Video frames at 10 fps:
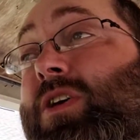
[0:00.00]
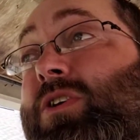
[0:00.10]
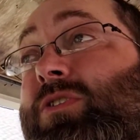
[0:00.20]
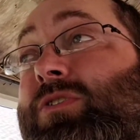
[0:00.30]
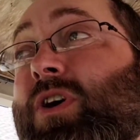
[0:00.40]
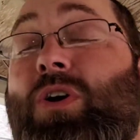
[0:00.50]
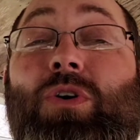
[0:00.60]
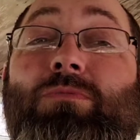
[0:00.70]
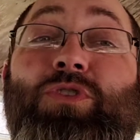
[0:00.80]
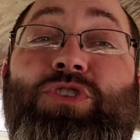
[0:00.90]
So
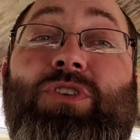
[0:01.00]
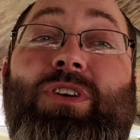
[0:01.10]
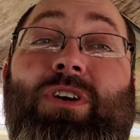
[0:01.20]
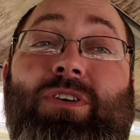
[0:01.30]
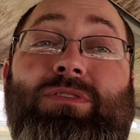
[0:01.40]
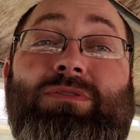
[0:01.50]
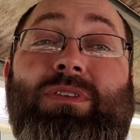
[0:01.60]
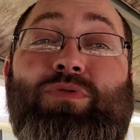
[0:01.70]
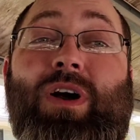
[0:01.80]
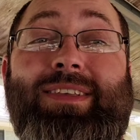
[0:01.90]
I'm gonna show y'all the
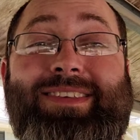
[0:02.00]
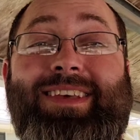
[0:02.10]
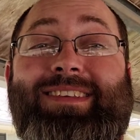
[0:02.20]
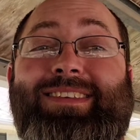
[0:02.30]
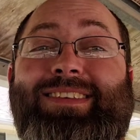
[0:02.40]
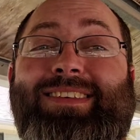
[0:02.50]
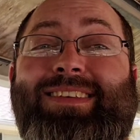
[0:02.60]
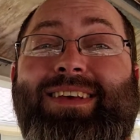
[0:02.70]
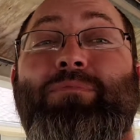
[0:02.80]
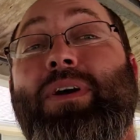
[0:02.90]
process
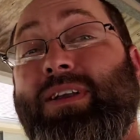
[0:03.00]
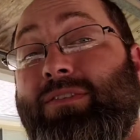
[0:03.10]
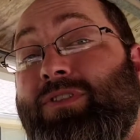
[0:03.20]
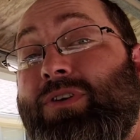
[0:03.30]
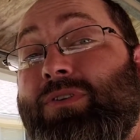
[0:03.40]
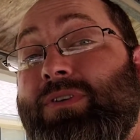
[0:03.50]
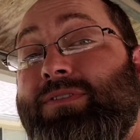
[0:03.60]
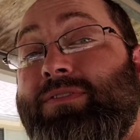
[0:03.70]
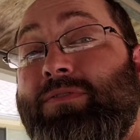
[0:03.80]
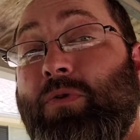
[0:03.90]
of making them lower
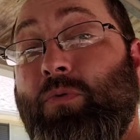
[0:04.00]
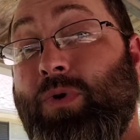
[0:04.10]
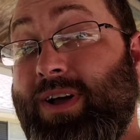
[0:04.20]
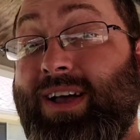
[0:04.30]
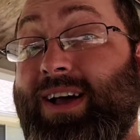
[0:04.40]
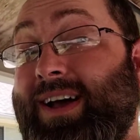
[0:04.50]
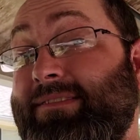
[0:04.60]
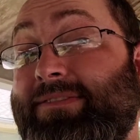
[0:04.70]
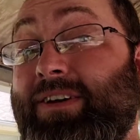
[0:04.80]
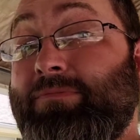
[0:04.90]
for what I
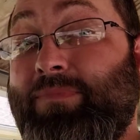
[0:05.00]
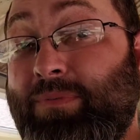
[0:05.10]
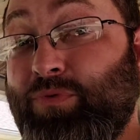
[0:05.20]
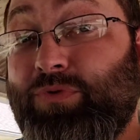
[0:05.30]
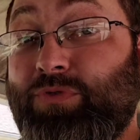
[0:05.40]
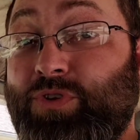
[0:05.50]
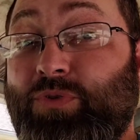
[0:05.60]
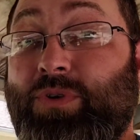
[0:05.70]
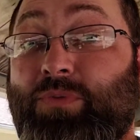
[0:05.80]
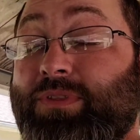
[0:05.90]
found people were
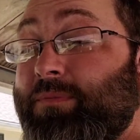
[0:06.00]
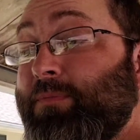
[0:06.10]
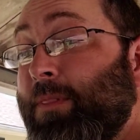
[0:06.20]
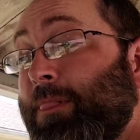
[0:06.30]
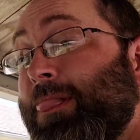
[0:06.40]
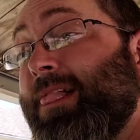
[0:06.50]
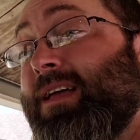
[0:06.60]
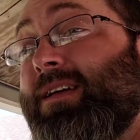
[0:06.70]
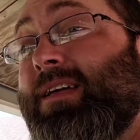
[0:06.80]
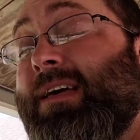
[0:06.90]
doing with them,
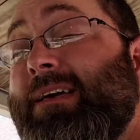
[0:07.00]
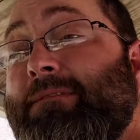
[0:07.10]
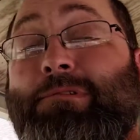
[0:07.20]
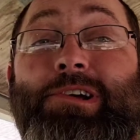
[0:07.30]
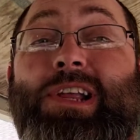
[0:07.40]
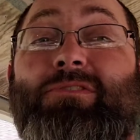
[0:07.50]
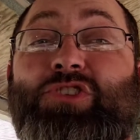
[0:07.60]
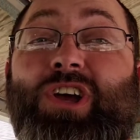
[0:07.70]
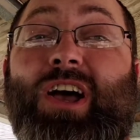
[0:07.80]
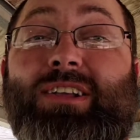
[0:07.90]
and we're gonna give it a
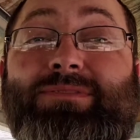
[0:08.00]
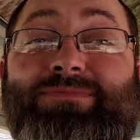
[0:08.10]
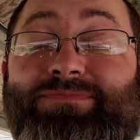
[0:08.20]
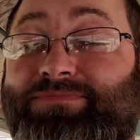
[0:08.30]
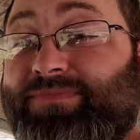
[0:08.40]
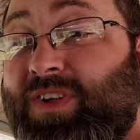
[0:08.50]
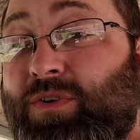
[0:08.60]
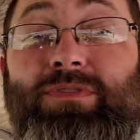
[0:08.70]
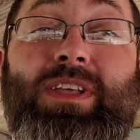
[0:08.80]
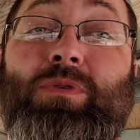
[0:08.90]
shot.
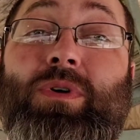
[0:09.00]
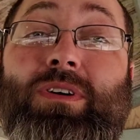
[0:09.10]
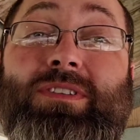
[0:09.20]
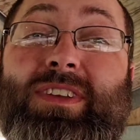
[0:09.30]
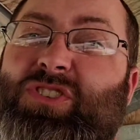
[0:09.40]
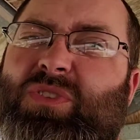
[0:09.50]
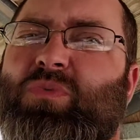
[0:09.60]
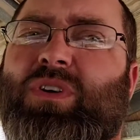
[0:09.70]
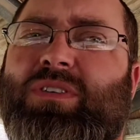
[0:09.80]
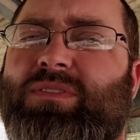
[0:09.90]
Hopefully it works. It should
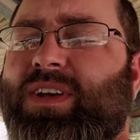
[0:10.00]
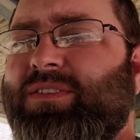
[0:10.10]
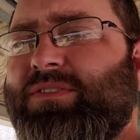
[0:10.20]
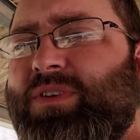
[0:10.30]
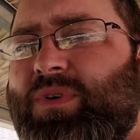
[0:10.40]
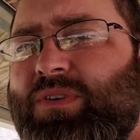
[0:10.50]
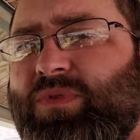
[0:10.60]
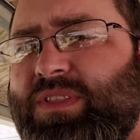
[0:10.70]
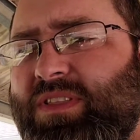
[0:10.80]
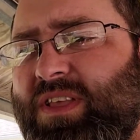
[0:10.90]
work. I don't see why it
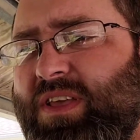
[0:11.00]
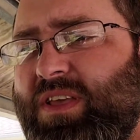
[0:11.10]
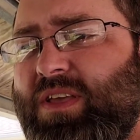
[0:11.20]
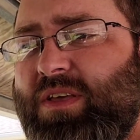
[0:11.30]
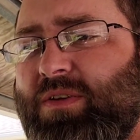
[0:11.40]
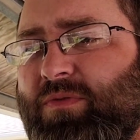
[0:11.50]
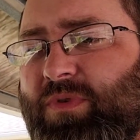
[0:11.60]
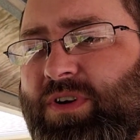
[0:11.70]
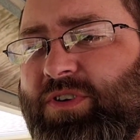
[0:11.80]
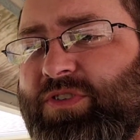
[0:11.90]
wouldn't. We're
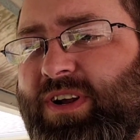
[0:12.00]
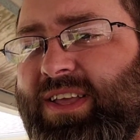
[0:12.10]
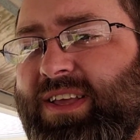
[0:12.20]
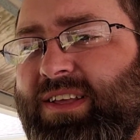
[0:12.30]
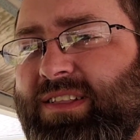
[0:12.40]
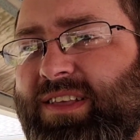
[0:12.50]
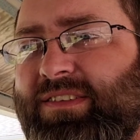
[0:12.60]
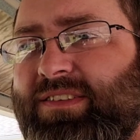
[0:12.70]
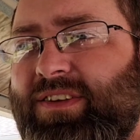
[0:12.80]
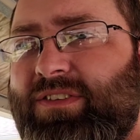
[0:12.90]
gonna try to get at
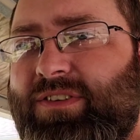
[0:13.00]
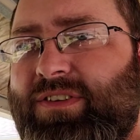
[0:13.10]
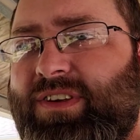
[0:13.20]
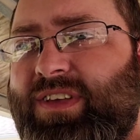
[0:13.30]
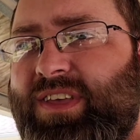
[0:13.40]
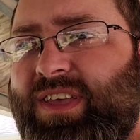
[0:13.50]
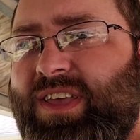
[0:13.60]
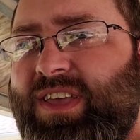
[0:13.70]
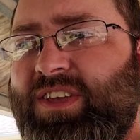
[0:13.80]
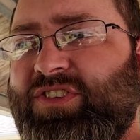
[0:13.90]
least another
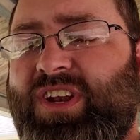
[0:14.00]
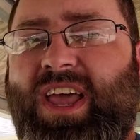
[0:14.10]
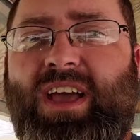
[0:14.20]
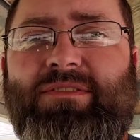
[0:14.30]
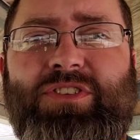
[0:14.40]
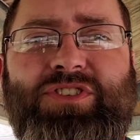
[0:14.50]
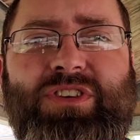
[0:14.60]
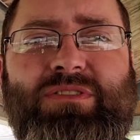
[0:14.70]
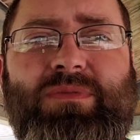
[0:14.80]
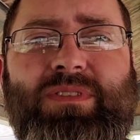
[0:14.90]
1.5 inches of
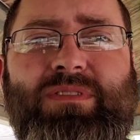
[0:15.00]
adjustment.